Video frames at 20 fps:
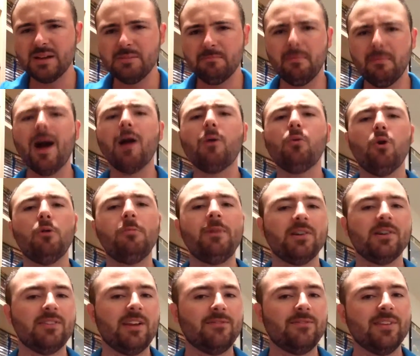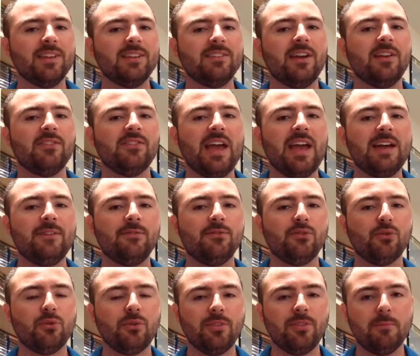Mark Wahlberg definitely does have
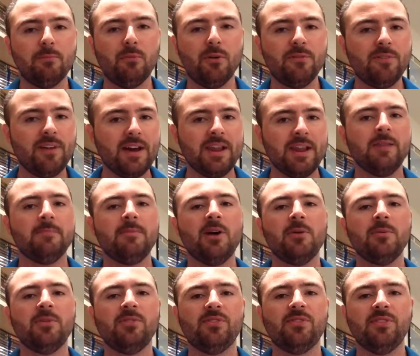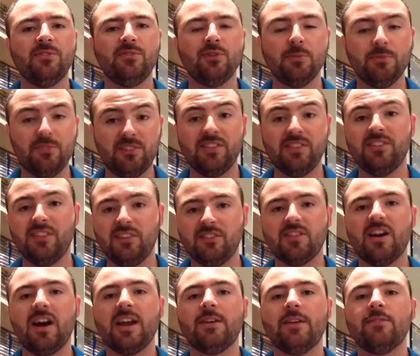sort of the more funnier moments in the film, since he's
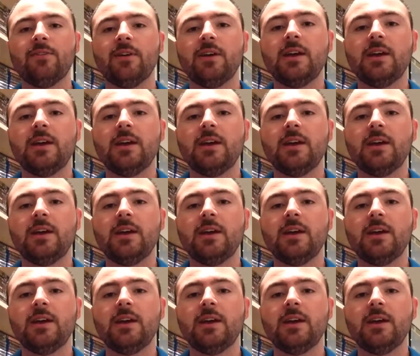kind of